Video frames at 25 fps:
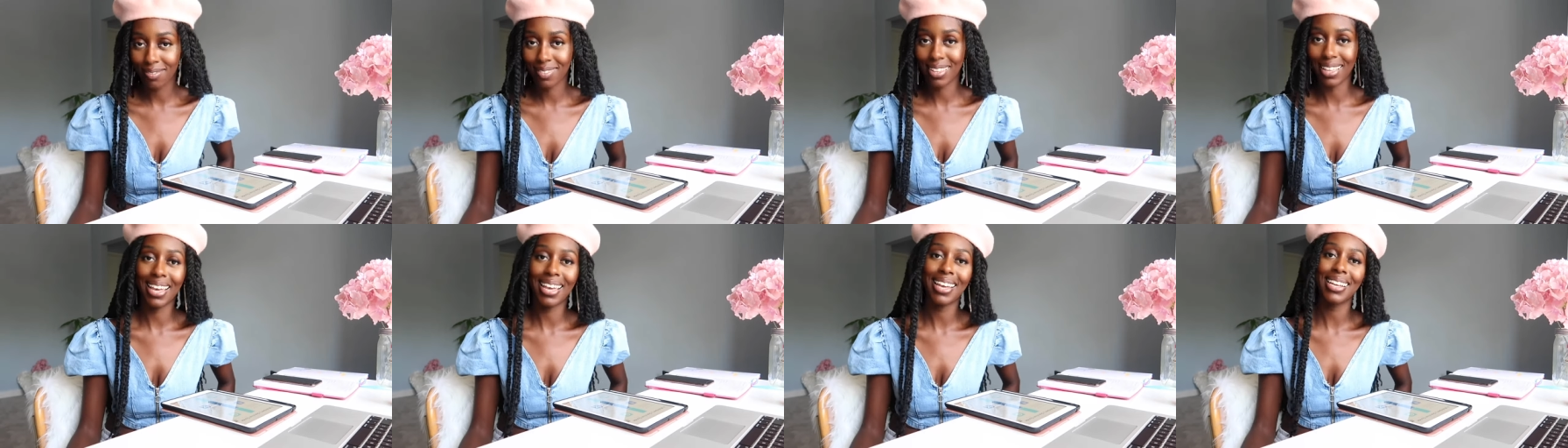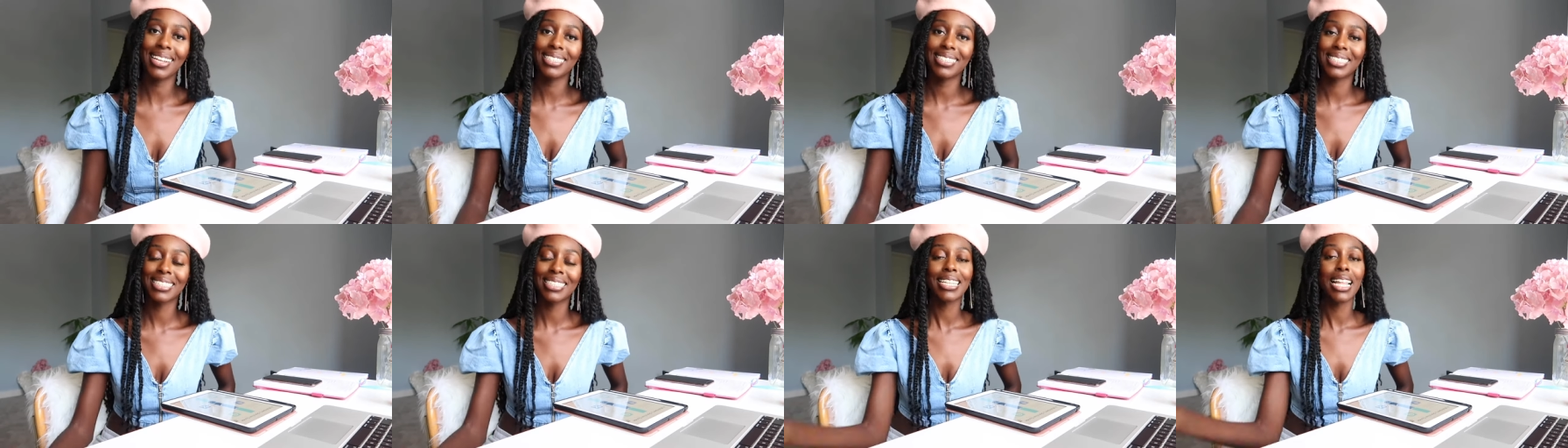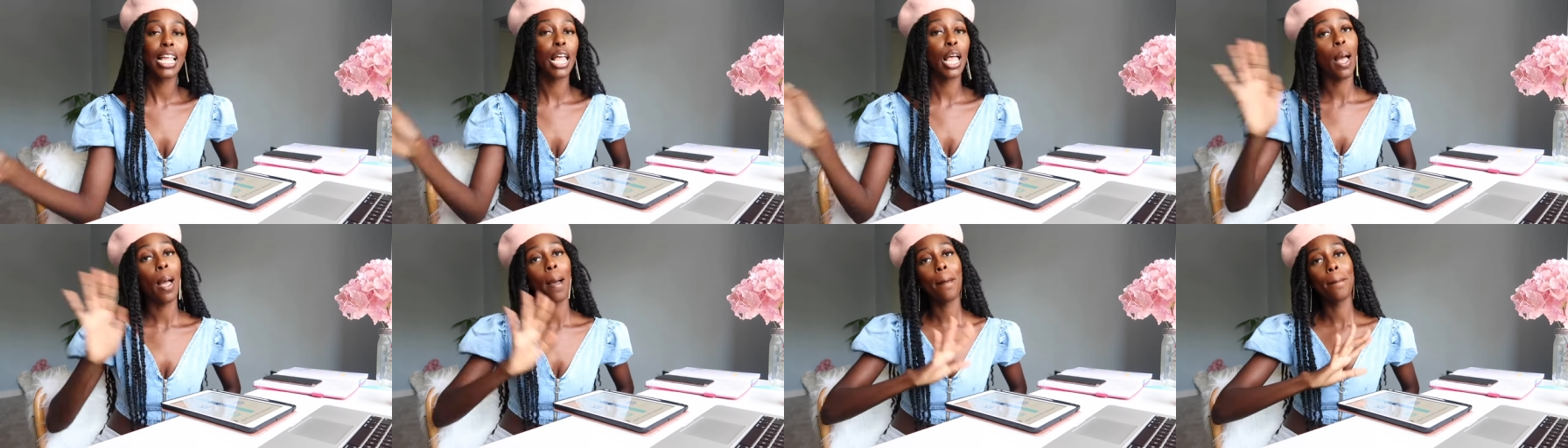Okay,
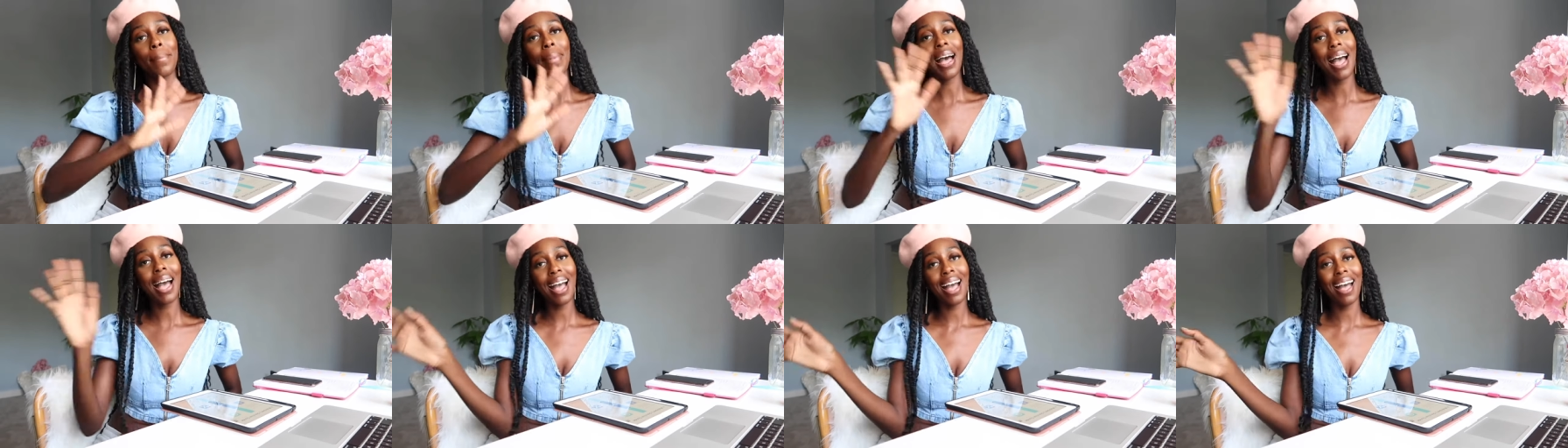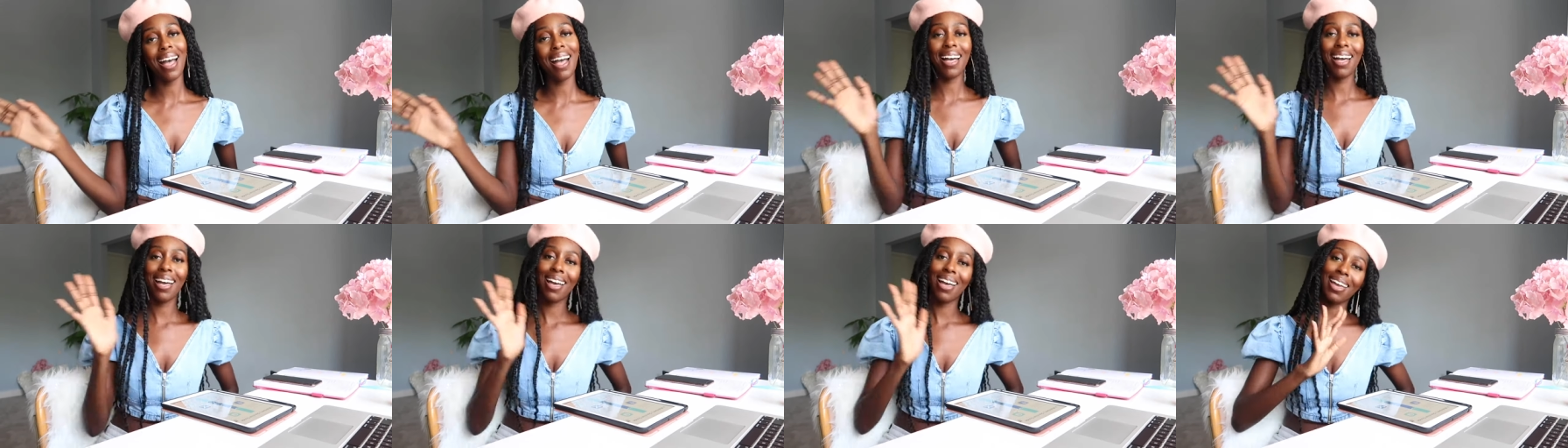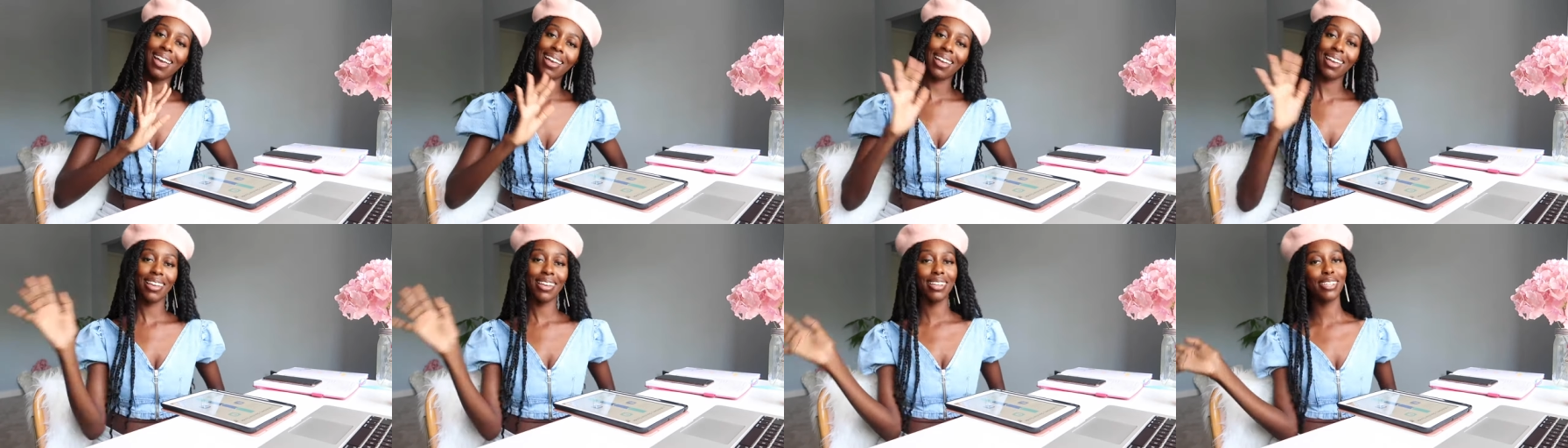
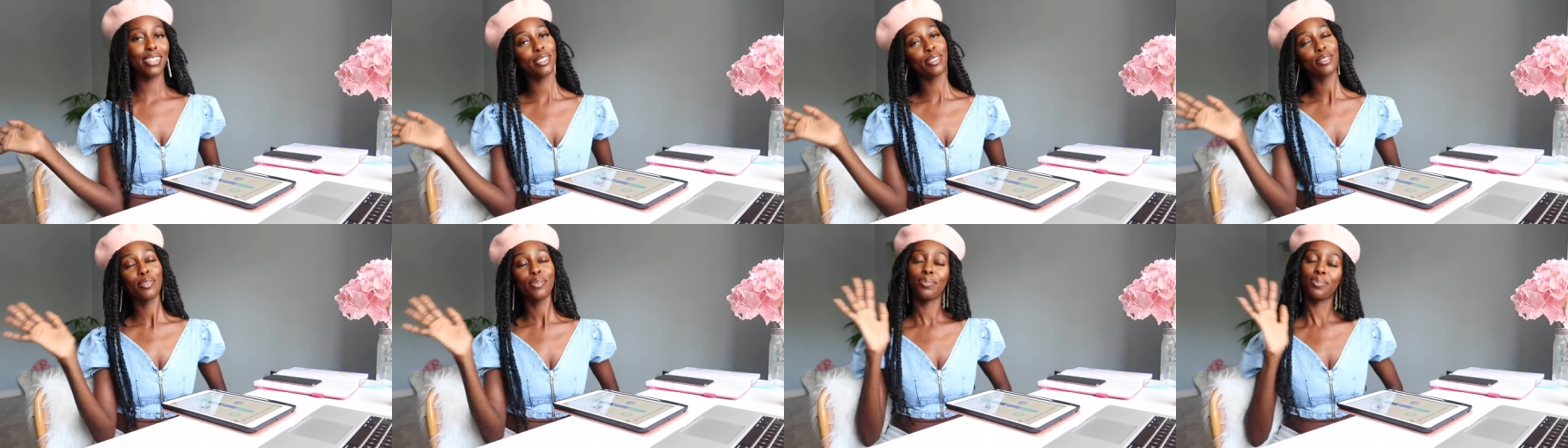bye.